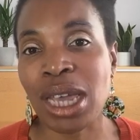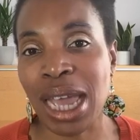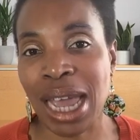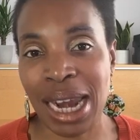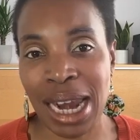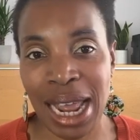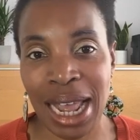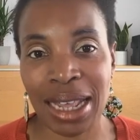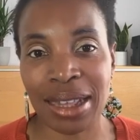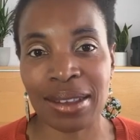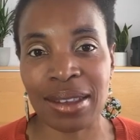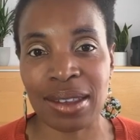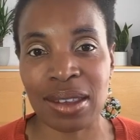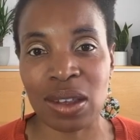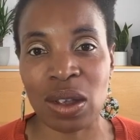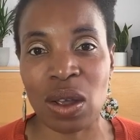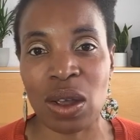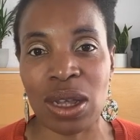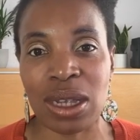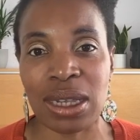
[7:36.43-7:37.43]
and
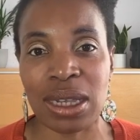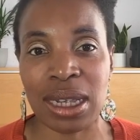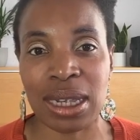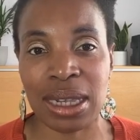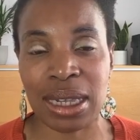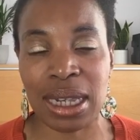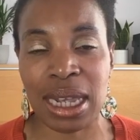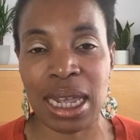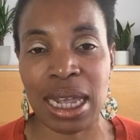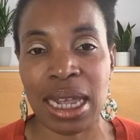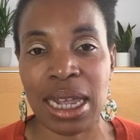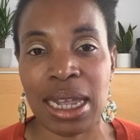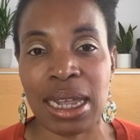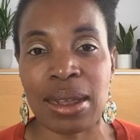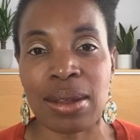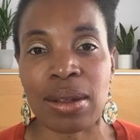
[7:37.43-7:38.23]
exercise is key.